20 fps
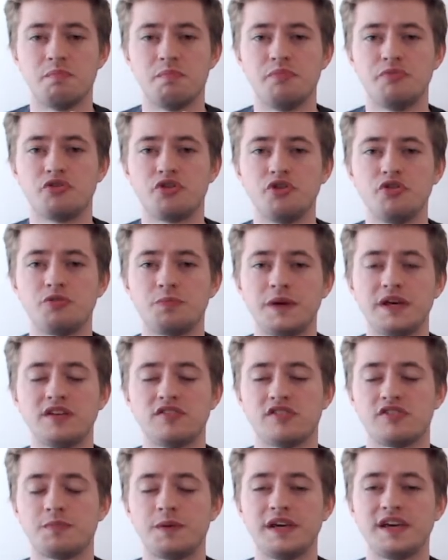two speakers
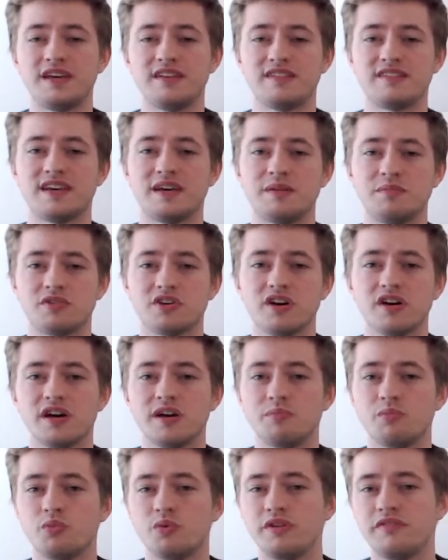are speaking at the same
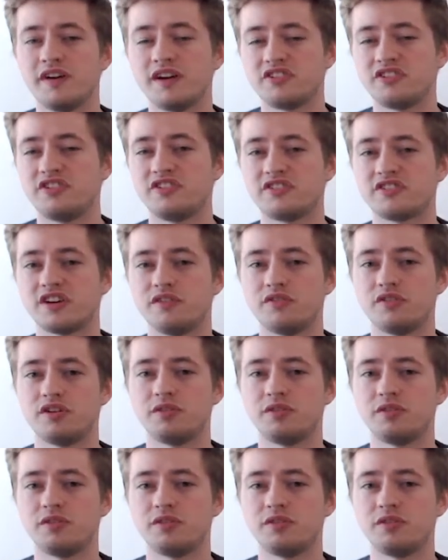time, we've actually discovered